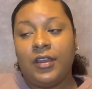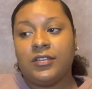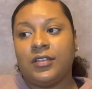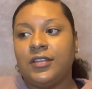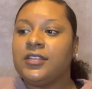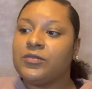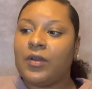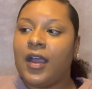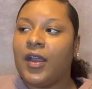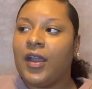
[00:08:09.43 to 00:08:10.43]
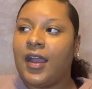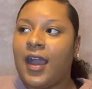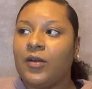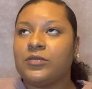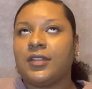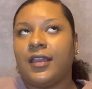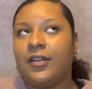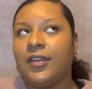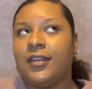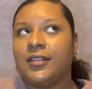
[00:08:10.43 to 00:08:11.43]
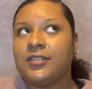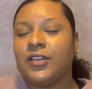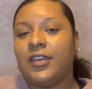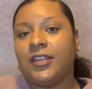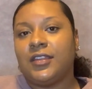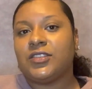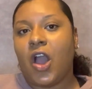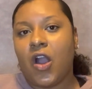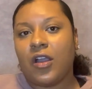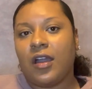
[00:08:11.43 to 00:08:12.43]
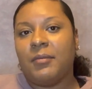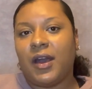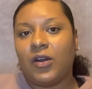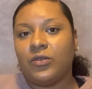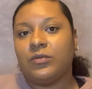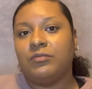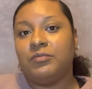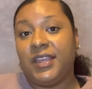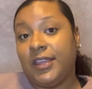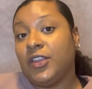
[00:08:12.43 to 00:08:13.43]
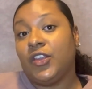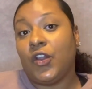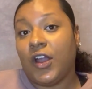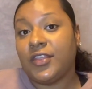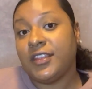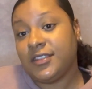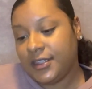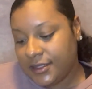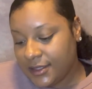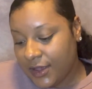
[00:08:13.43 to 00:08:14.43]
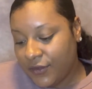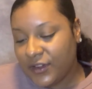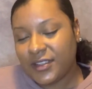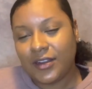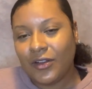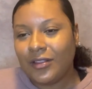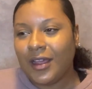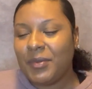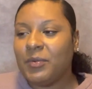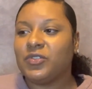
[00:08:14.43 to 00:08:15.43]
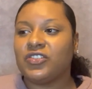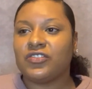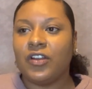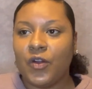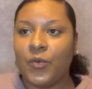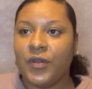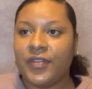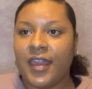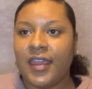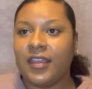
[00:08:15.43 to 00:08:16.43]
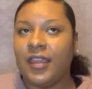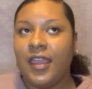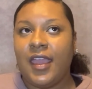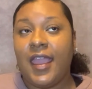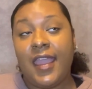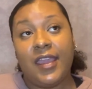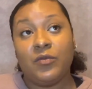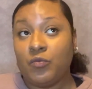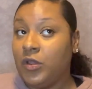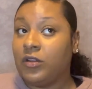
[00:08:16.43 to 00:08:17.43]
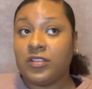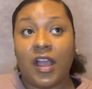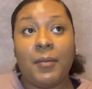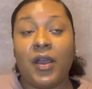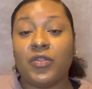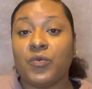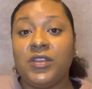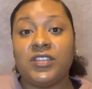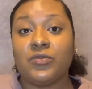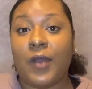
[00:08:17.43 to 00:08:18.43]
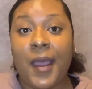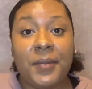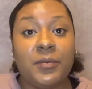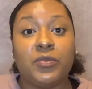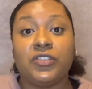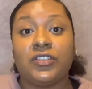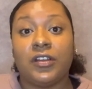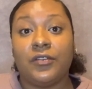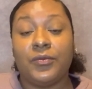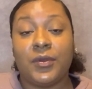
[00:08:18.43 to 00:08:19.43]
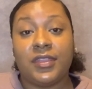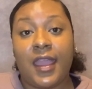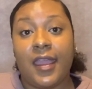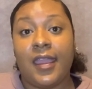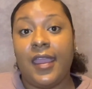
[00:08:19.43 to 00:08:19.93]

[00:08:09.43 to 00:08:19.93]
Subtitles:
So this is why I was like, okay, let's go ahead and talk about being your authentic self, because I know a lot of people struggle with that, and we're going to talk about the reasons why people struggle with that.